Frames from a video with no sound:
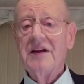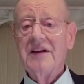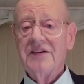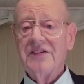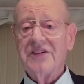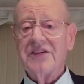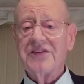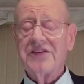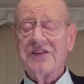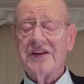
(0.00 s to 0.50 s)

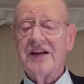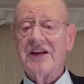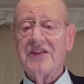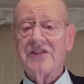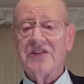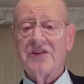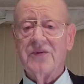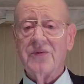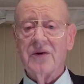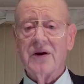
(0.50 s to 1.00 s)
just
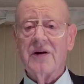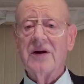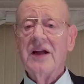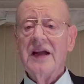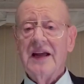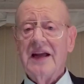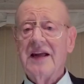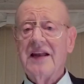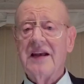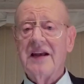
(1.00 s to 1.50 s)
things that were
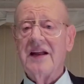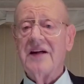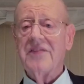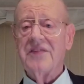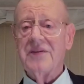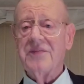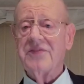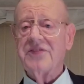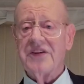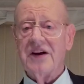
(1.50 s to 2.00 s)
in and of
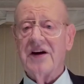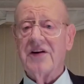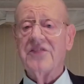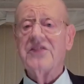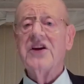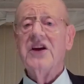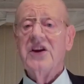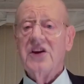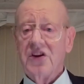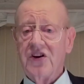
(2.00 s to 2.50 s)

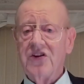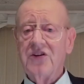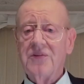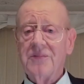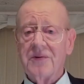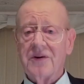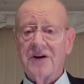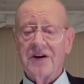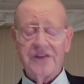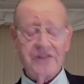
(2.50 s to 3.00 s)
themselves
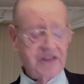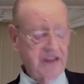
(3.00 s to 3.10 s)
humorous